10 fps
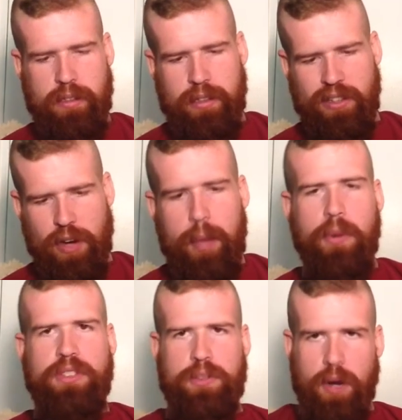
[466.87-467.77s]
you're
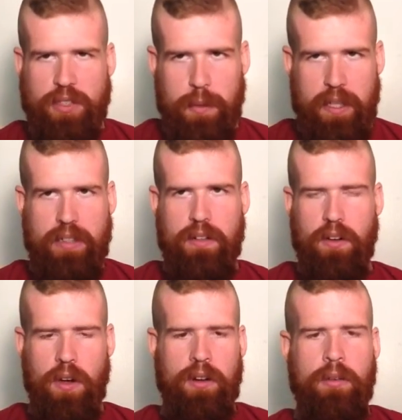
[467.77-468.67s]
able to thrust with it
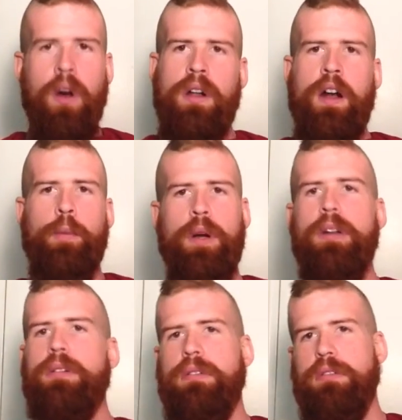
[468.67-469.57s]
on unarmored
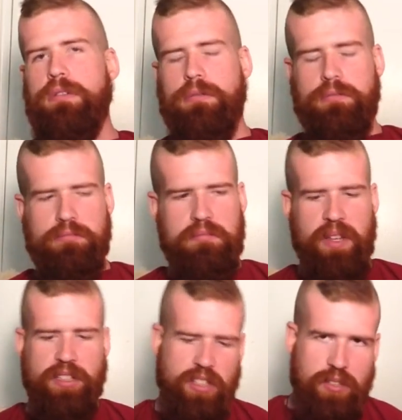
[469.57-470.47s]

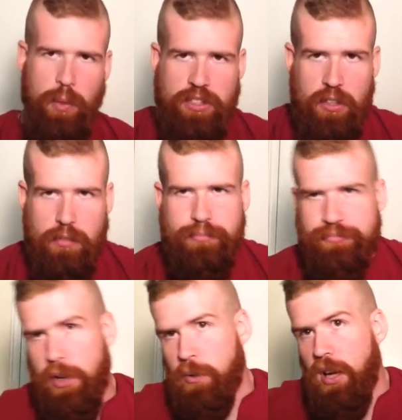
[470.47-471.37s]
things because it will still
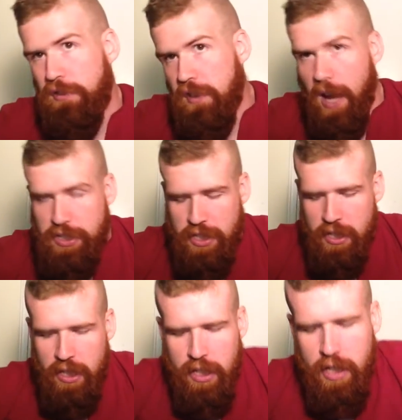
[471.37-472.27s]
cut flesh.
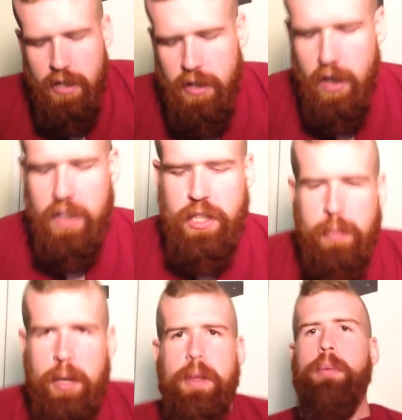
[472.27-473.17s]
You
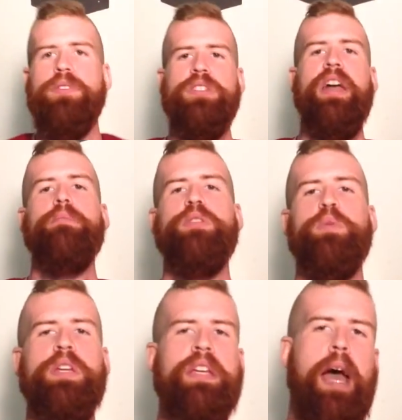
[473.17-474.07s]
might be able to get
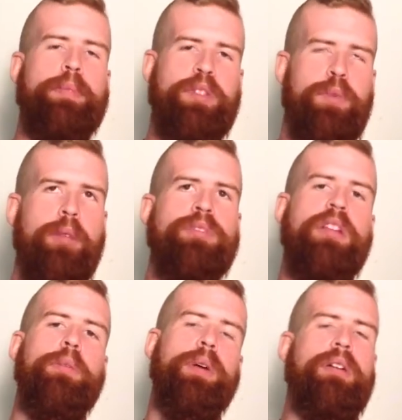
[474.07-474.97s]
between gaps and ribs a
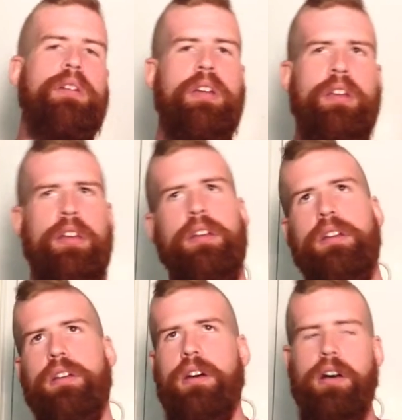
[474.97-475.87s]
little bit,
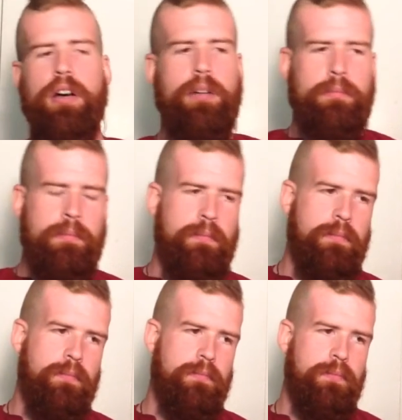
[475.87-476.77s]
and
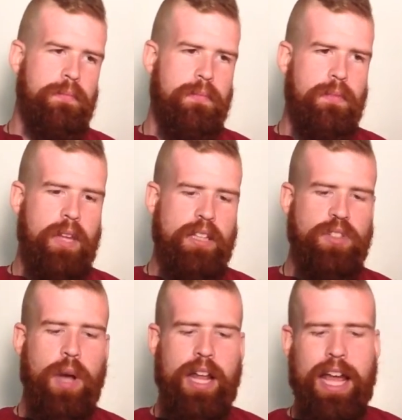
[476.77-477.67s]

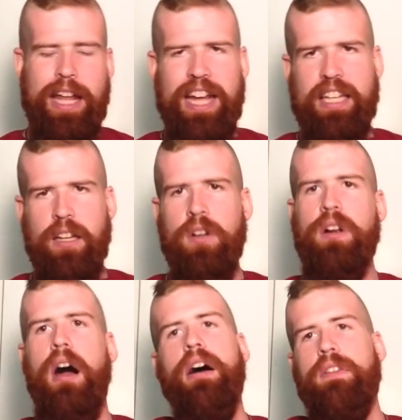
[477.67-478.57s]
so any little
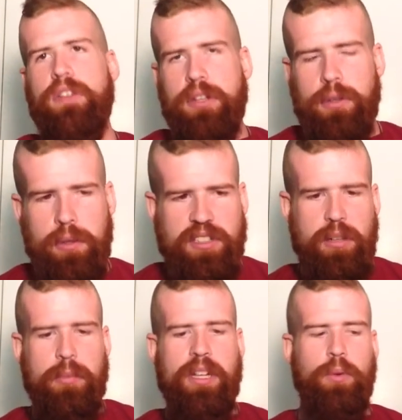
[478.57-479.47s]
cut that you do to
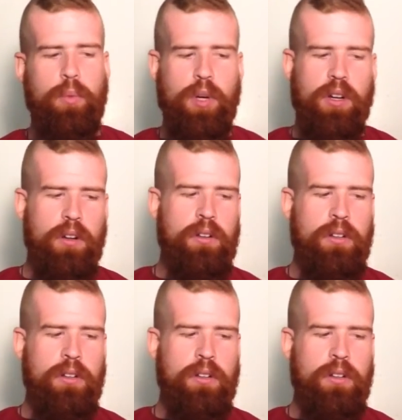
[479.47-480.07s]
somebody will